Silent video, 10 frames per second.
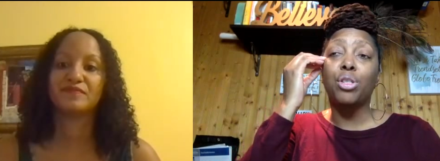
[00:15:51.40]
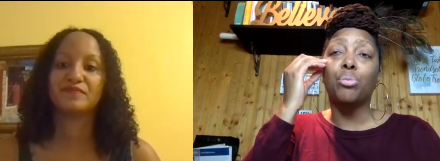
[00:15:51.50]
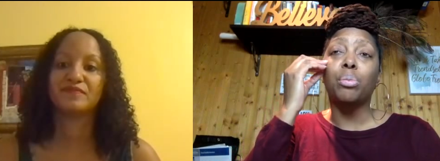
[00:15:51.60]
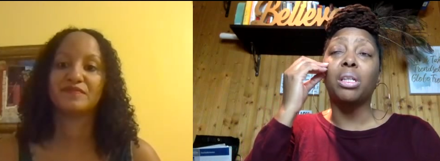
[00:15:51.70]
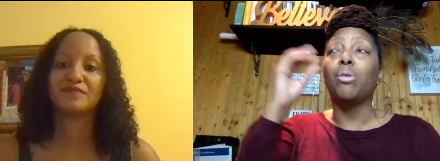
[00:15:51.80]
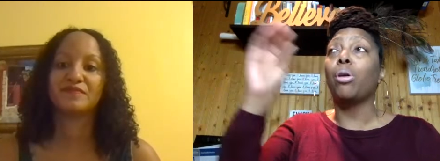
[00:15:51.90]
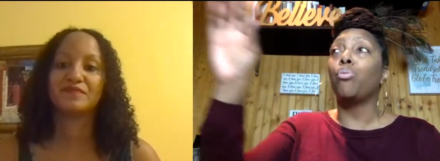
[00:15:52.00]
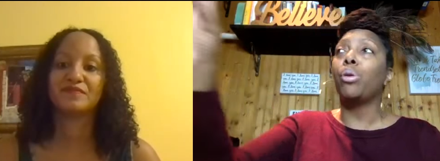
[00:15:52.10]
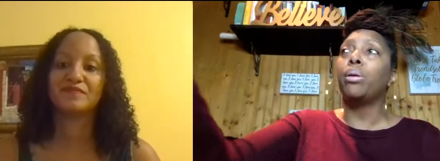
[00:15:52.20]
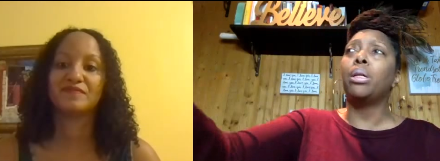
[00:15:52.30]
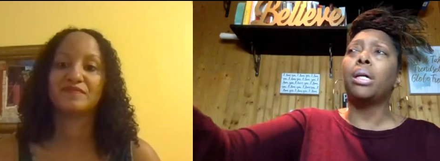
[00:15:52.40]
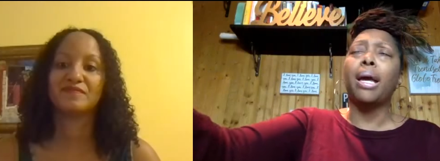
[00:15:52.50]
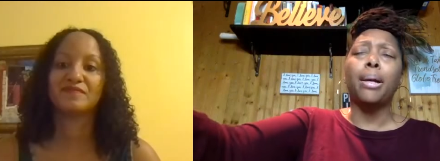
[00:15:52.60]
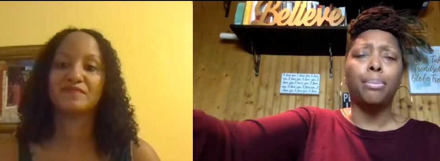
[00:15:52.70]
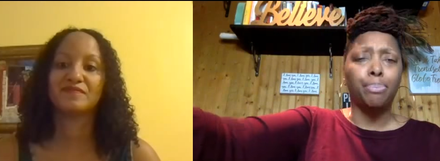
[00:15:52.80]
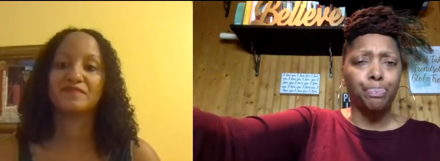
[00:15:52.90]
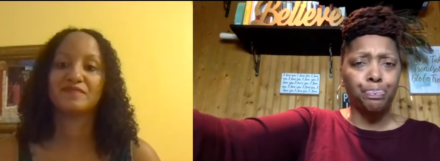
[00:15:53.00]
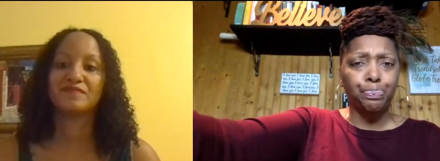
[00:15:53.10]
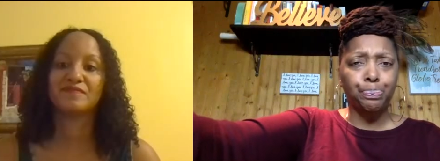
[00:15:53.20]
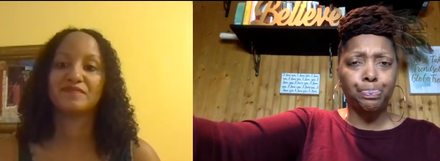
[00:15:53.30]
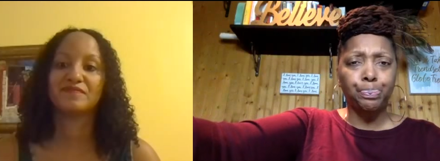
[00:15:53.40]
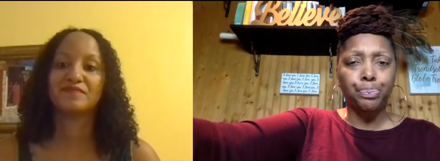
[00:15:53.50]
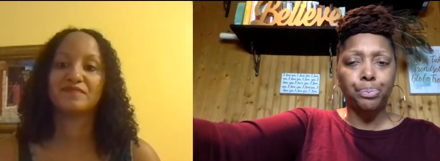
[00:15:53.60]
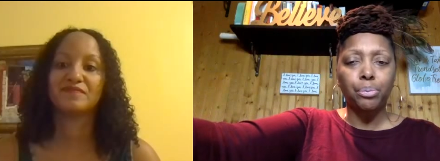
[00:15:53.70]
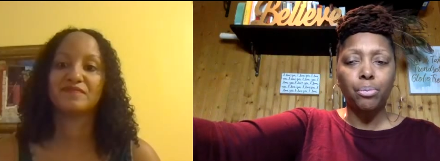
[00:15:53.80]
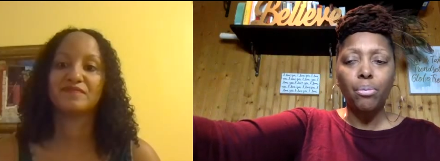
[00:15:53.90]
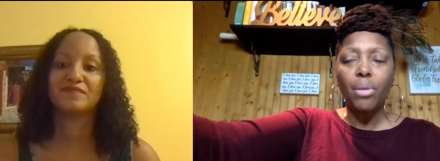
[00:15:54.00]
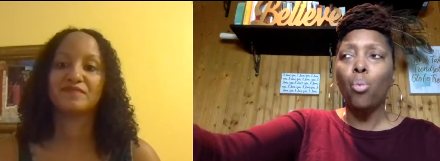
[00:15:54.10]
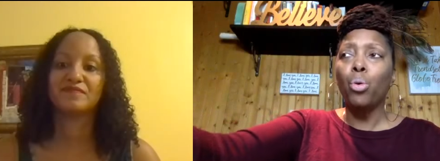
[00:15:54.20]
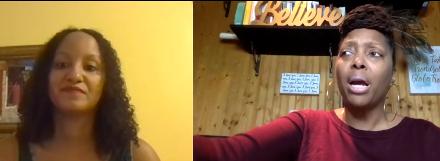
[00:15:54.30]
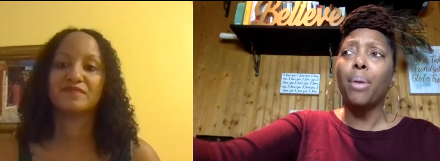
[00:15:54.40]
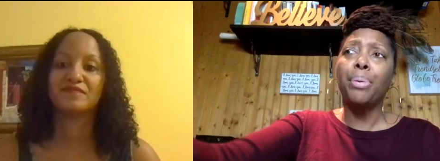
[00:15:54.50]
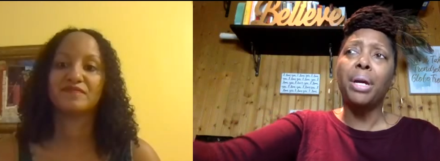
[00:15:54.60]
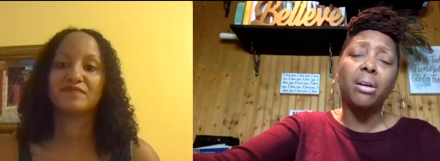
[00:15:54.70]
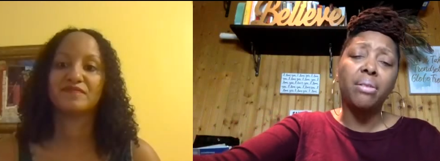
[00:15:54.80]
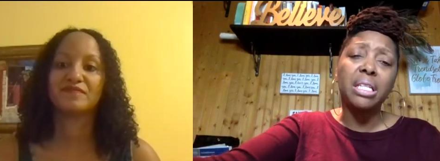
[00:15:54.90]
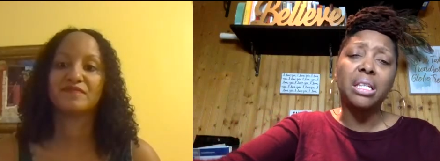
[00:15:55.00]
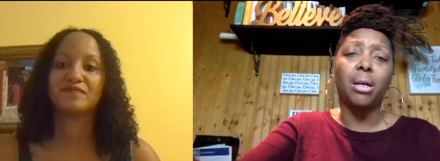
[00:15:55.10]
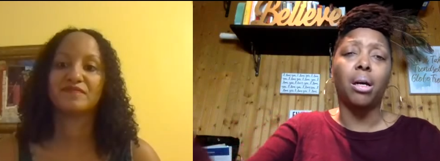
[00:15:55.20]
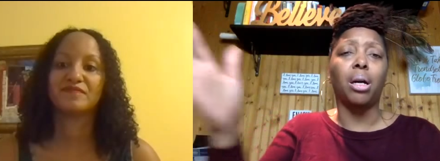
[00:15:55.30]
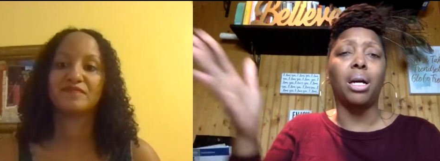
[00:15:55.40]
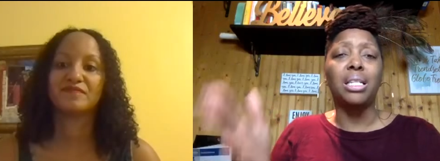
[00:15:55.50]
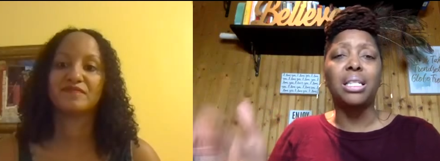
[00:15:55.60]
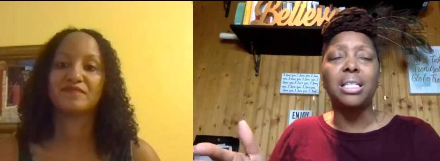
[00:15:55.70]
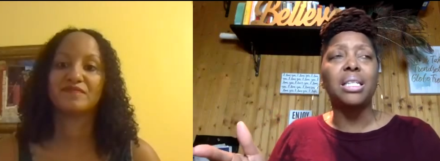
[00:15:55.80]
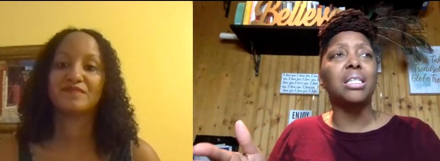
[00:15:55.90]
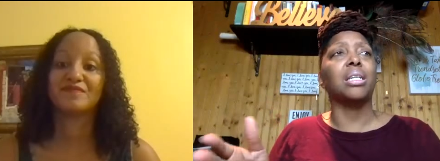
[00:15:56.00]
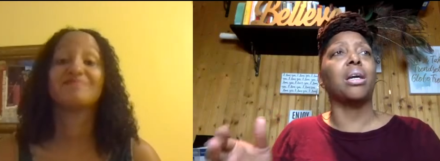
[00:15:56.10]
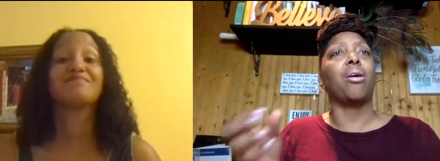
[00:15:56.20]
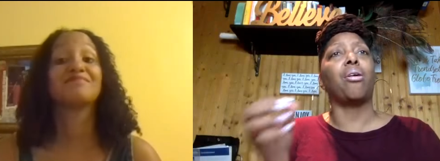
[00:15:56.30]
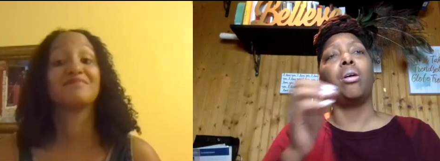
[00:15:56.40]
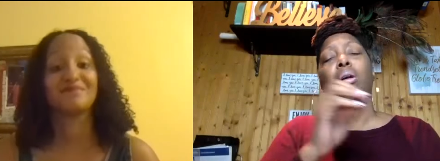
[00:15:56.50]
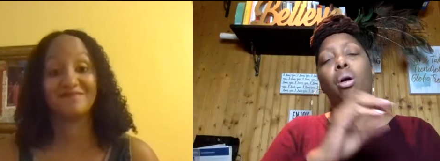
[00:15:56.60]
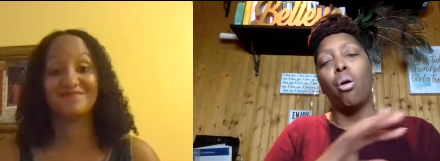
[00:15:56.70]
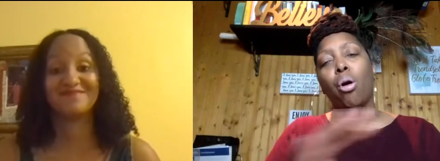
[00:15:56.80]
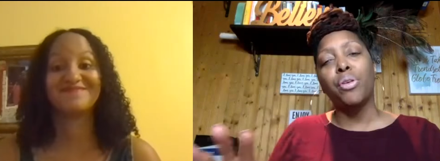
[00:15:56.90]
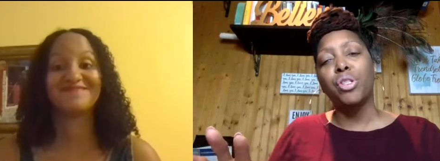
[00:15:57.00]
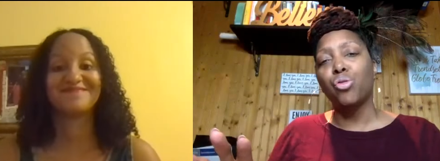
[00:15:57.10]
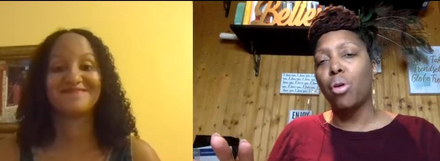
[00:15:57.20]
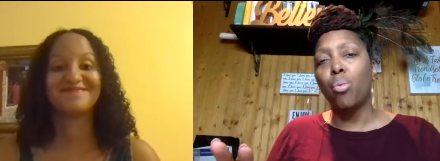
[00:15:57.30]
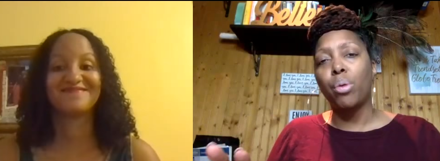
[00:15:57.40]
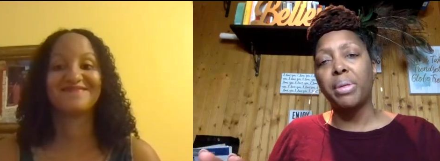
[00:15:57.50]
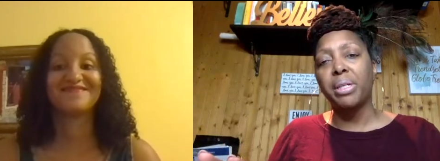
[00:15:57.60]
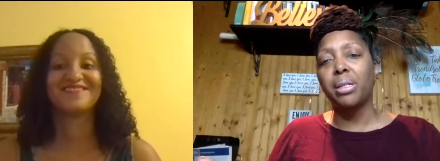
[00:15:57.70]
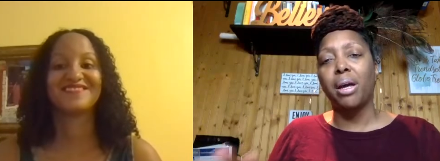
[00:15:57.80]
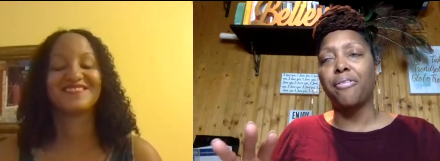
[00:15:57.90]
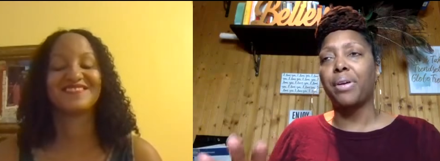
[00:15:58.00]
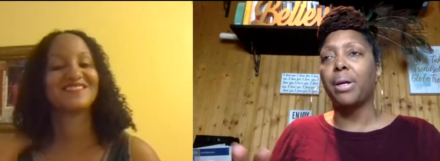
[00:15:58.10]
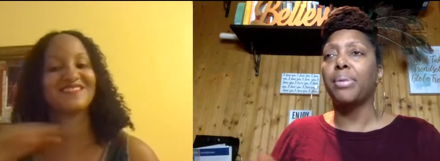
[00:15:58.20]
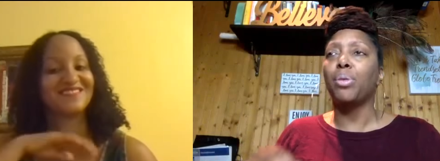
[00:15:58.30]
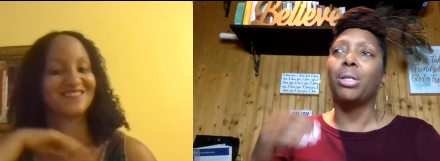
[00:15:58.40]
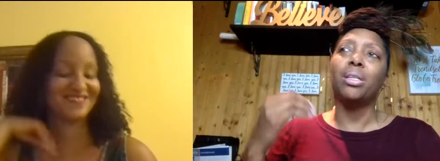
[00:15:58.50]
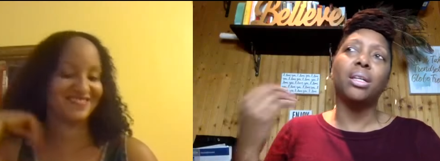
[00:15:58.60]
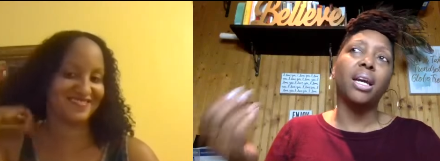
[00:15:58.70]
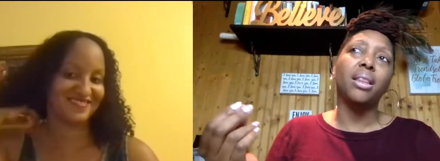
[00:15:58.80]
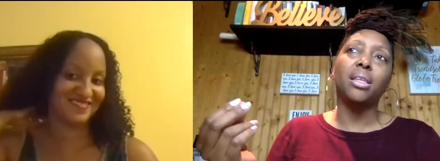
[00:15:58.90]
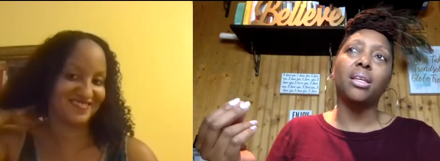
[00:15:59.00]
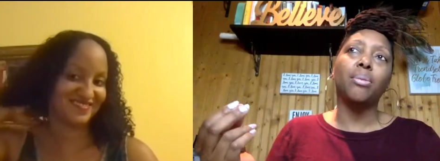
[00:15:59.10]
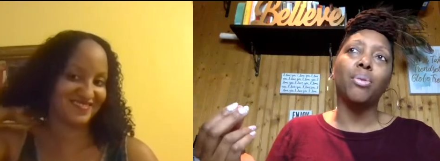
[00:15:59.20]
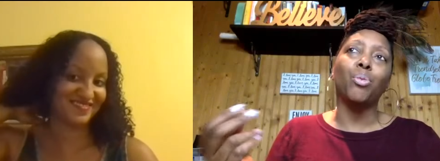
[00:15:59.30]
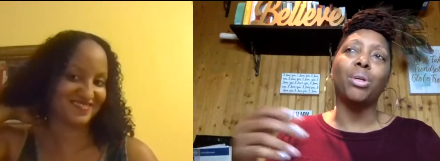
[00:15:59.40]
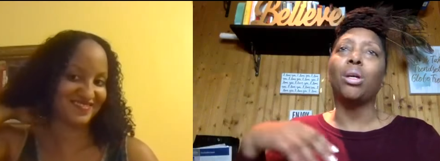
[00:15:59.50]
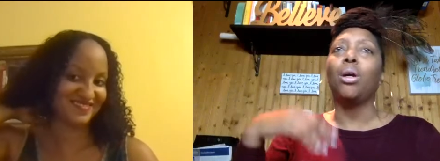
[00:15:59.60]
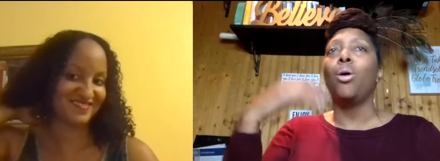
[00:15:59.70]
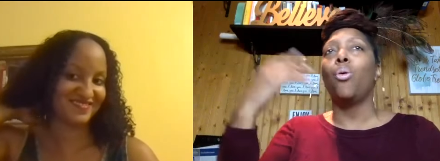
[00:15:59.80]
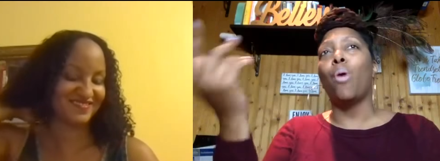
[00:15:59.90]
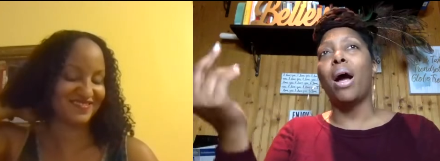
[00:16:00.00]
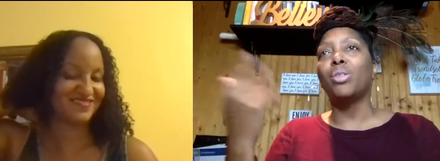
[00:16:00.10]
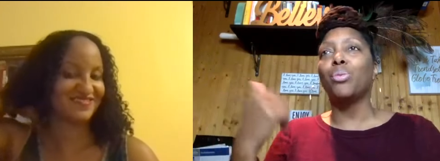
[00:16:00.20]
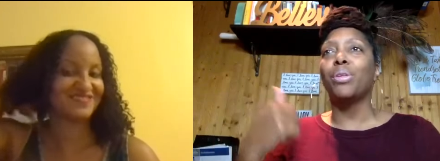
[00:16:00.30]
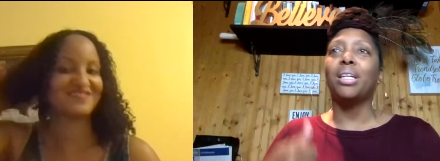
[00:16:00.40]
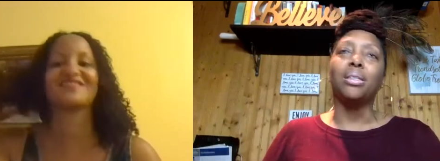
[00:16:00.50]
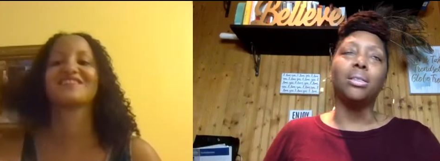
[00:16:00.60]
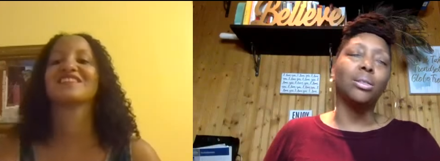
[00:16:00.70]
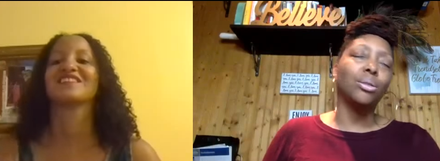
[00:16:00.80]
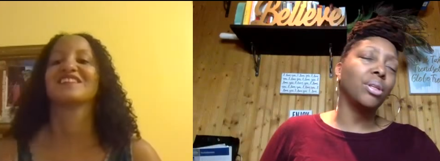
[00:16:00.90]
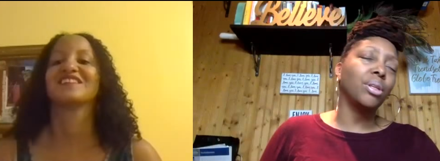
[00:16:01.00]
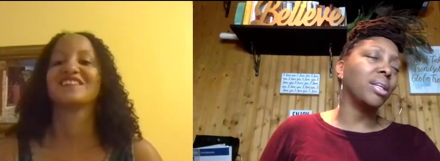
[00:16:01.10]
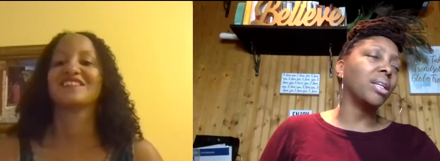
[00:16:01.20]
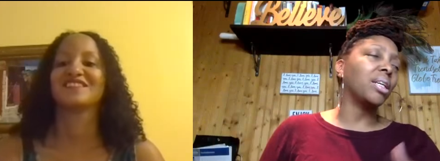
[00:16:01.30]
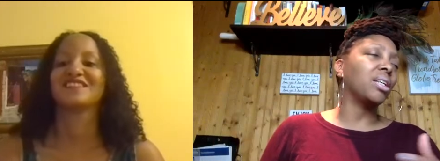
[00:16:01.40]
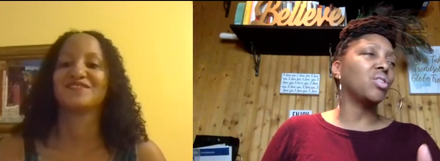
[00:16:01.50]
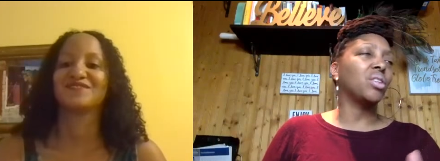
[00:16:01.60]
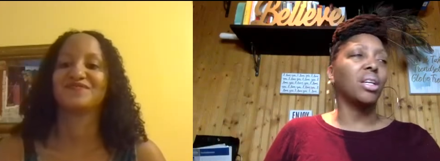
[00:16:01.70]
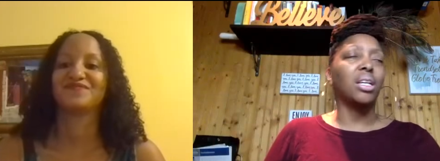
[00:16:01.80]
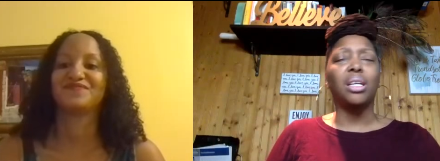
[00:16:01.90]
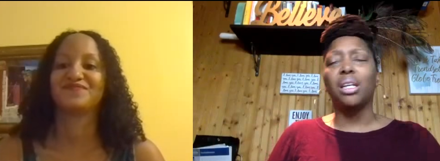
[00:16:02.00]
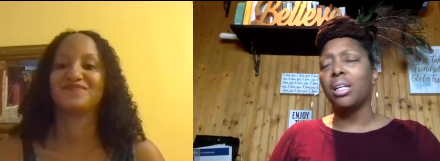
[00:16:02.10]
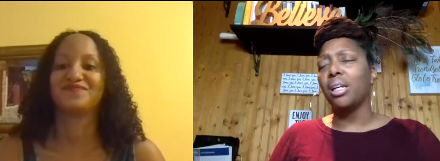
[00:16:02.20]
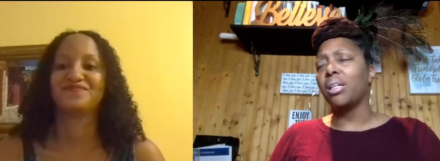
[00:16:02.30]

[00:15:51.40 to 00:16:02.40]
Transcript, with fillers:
Speaker 1: to believe and we look at what our parents and our aunties and our all the strong women in our family we look at them and we watch what they do they're in the kitchen they're cleaning they're